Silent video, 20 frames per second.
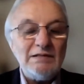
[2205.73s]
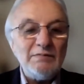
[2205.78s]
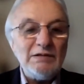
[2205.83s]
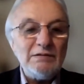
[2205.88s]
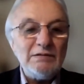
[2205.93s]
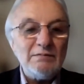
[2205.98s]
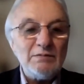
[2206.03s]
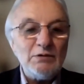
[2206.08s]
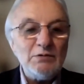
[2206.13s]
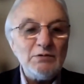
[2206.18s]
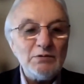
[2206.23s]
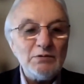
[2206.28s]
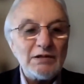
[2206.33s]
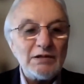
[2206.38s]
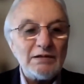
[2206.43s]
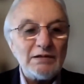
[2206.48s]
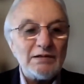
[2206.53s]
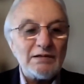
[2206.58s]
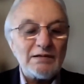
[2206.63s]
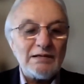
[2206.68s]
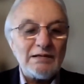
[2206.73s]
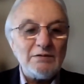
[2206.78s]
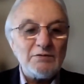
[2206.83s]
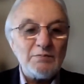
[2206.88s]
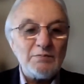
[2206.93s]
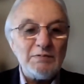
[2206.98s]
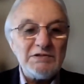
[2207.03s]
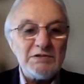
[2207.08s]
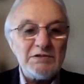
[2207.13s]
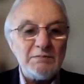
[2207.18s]
and it also
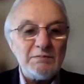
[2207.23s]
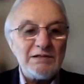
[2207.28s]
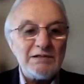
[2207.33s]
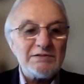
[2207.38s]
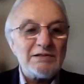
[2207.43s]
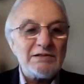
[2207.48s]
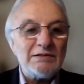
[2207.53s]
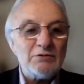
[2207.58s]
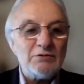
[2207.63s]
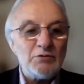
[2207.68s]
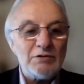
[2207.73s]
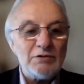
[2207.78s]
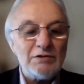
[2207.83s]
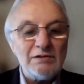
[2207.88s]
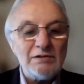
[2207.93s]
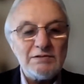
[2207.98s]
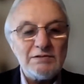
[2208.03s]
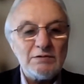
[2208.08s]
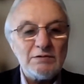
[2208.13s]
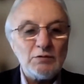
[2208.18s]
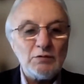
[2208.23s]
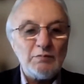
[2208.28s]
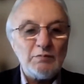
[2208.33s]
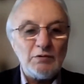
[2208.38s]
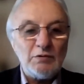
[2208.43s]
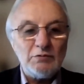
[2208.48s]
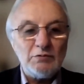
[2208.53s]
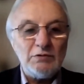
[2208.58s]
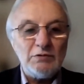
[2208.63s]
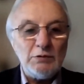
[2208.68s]
uh, involves
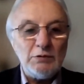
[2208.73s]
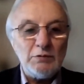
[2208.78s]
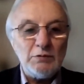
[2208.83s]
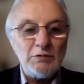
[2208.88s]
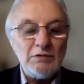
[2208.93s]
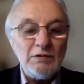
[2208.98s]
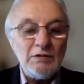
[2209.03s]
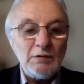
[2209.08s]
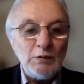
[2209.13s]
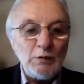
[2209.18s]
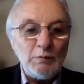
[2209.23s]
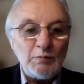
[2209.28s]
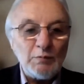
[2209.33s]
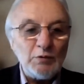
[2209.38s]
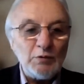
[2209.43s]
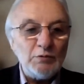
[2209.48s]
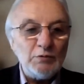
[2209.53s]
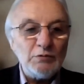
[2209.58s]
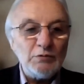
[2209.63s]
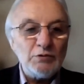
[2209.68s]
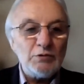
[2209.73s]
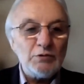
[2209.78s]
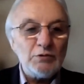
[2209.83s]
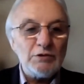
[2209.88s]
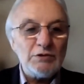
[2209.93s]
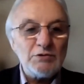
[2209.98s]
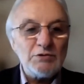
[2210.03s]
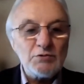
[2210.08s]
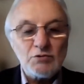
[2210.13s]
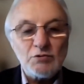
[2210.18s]
uh, main uh,
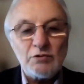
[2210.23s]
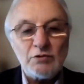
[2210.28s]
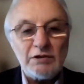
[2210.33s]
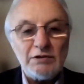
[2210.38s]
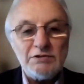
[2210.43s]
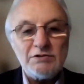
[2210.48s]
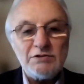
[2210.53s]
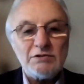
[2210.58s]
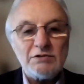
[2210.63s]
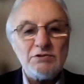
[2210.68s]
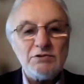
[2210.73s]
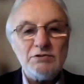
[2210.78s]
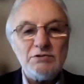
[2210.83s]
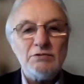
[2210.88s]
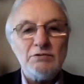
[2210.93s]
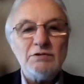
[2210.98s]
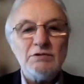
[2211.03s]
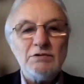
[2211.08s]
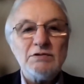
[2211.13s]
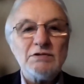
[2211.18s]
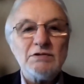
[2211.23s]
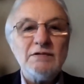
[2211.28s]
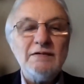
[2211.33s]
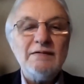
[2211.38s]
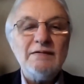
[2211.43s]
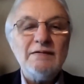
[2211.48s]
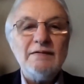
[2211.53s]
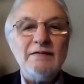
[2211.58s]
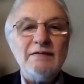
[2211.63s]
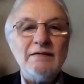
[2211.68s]
stakeholders of
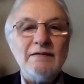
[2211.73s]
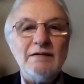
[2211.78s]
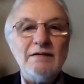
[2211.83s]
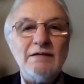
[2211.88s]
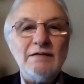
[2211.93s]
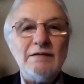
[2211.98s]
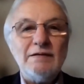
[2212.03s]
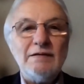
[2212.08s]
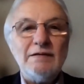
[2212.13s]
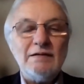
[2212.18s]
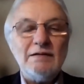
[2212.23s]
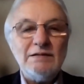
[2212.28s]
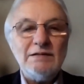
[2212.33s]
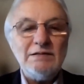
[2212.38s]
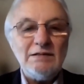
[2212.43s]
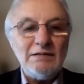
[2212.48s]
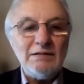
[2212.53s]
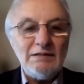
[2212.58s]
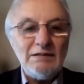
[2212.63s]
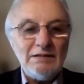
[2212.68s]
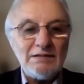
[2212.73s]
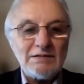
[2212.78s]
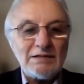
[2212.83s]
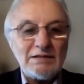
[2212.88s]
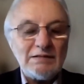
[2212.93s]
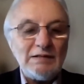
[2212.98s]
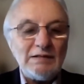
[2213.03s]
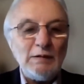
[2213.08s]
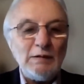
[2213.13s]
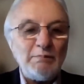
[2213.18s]
reproductive sectors,
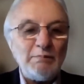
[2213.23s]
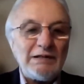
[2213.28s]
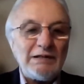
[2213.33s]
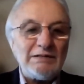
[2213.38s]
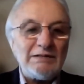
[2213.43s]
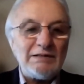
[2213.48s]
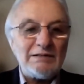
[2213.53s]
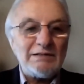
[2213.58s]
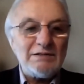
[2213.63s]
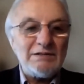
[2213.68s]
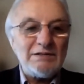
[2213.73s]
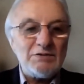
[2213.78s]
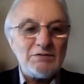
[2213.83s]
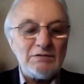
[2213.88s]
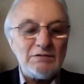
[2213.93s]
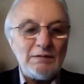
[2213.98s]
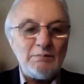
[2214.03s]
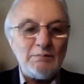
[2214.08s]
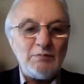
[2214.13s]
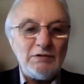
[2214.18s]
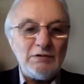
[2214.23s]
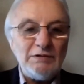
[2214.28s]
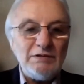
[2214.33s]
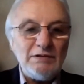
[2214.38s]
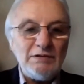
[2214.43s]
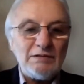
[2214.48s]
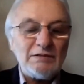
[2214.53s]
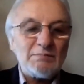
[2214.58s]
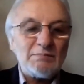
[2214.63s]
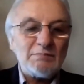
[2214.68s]
um, producers,
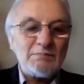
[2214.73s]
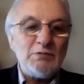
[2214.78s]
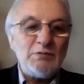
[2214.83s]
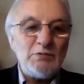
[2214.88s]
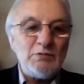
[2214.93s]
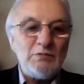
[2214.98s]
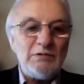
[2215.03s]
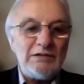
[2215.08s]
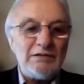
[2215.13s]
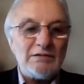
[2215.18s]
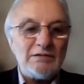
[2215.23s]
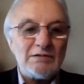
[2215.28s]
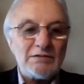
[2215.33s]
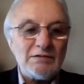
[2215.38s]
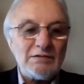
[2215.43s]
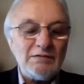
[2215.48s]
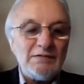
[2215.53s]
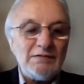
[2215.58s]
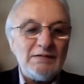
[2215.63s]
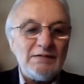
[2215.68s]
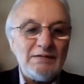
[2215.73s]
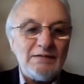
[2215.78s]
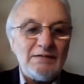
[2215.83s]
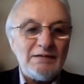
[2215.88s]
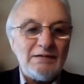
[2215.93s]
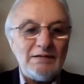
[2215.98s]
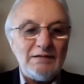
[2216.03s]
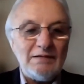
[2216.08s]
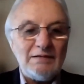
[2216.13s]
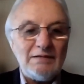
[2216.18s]
and those three legs, which are
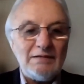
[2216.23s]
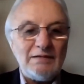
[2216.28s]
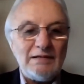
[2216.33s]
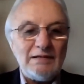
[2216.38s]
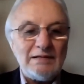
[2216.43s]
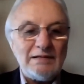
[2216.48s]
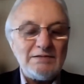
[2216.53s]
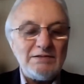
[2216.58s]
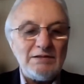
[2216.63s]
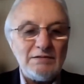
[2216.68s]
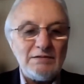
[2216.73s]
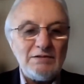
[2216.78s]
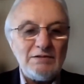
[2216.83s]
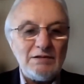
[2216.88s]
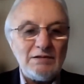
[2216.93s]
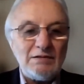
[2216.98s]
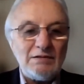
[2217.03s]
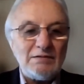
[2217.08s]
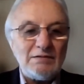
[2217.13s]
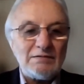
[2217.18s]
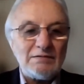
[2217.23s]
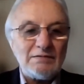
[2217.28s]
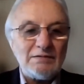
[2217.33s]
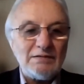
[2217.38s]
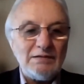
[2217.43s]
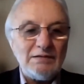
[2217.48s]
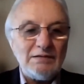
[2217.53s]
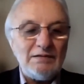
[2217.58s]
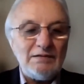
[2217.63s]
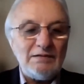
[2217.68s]
public policies, public
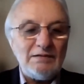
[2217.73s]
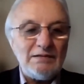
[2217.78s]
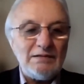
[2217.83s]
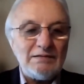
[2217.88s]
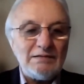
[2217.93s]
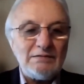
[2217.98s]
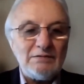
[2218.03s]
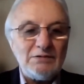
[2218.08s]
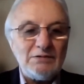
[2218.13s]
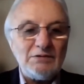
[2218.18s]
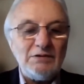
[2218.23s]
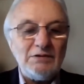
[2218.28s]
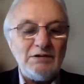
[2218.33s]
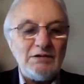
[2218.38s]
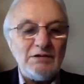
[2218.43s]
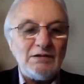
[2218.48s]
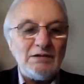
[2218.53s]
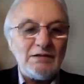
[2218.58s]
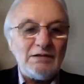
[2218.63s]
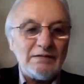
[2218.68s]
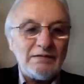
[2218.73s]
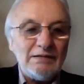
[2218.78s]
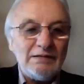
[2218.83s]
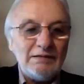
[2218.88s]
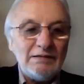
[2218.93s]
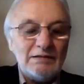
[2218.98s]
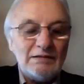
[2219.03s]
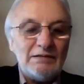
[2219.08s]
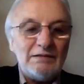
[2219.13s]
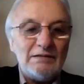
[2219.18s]
policies, science, and
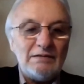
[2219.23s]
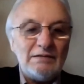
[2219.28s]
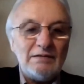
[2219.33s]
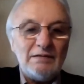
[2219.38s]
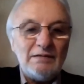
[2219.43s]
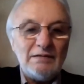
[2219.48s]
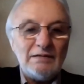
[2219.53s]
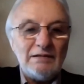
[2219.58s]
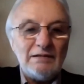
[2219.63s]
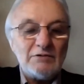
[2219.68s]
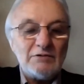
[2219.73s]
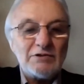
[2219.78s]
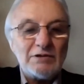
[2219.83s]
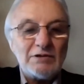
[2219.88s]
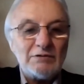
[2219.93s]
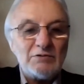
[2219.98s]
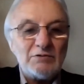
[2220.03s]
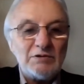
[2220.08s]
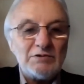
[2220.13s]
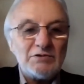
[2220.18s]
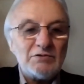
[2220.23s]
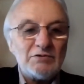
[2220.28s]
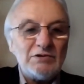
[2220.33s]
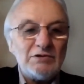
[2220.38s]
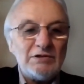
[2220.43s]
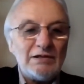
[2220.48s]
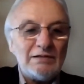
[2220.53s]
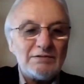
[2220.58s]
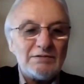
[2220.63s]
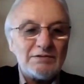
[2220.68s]
technology, and
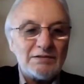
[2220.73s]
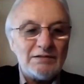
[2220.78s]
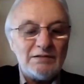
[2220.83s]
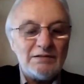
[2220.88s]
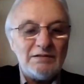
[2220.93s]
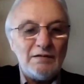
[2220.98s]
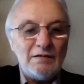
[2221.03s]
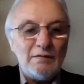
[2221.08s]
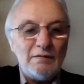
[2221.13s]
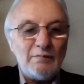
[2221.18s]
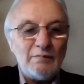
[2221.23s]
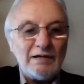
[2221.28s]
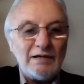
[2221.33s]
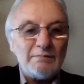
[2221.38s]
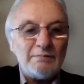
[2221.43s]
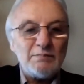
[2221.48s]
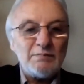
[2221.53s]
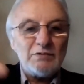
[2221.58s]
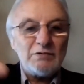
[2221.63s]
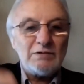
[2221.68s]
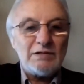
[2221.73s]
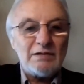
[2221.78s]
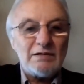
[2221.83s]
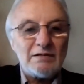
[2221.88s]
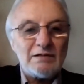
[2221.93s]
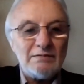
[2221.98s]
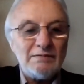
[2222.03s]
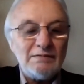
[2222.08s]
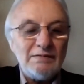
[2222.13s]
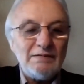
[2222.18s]
social stakeholders
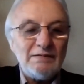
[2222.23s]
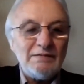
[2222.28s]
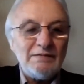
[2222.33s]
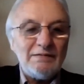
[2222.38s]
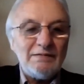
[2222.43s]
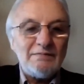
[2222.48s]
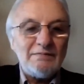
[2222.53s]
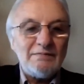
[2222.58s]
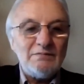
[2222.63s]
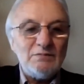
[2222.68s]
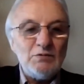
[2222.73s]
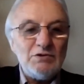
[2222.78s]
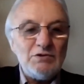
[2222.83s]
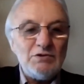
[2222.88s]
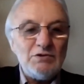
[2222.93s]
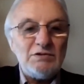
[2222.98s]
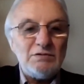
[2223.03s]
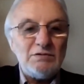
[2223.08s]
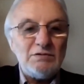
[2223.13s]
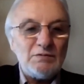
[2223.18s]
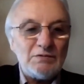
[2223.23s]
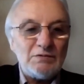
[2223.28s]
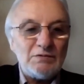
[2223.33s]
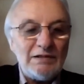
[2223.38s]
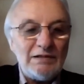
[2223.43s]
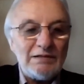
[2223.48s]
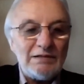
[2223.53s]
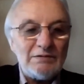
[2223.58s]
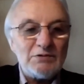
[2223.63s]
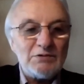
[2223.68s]
have a lot to